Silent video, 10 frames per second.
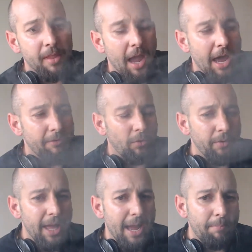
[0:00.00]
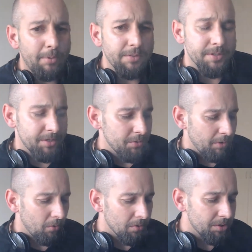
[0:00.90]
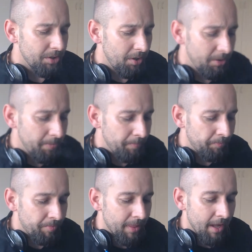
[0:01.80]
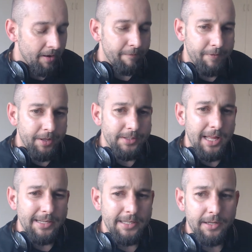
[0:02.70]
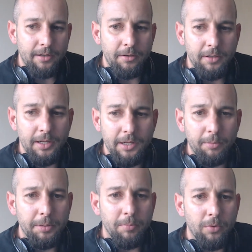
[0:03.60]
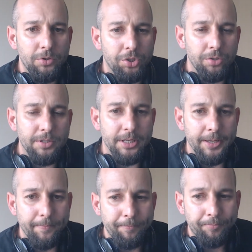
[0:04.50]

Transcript: Out of all the apples, this one also feels like a little bit more juicy.